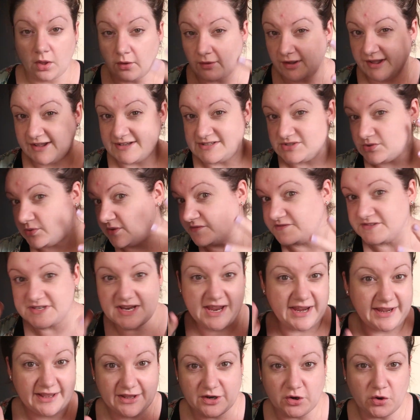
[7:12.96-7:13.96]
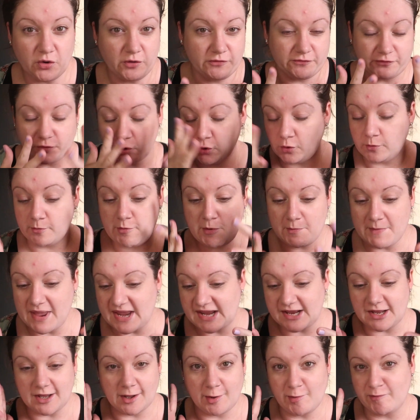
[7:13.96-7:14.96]
Okay, so I've taken off all my
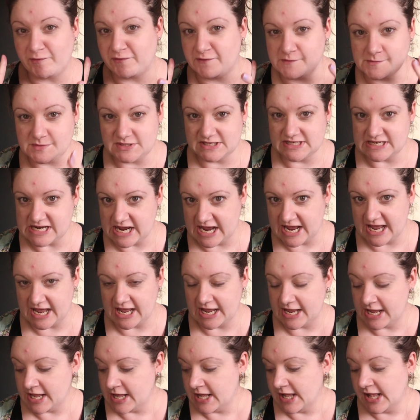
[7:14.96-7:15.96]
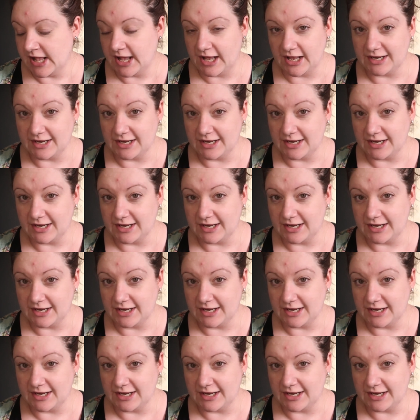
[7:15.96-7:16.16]
makeup from today,